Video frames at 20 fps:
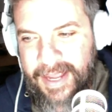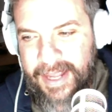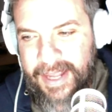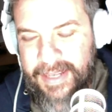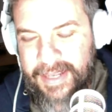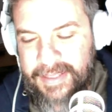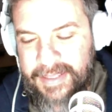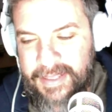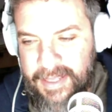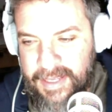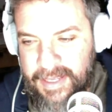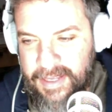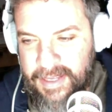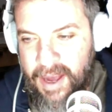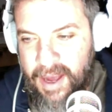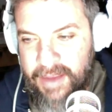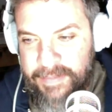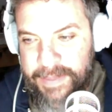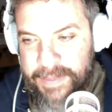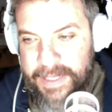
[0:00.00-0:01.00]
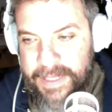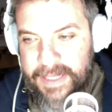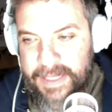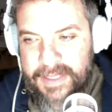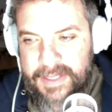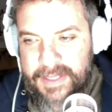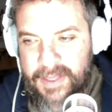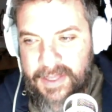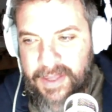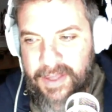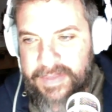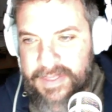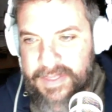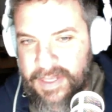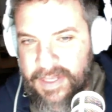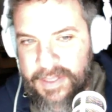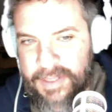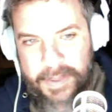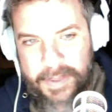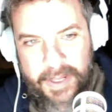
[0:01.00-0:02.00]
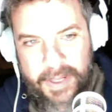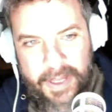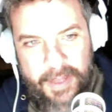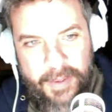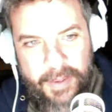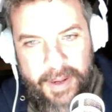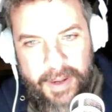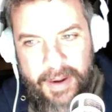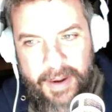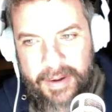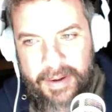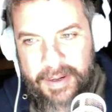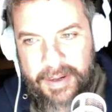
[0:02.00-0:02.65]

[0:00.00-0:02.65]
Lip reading: and the off peak is 11 cents per kilowatt hour.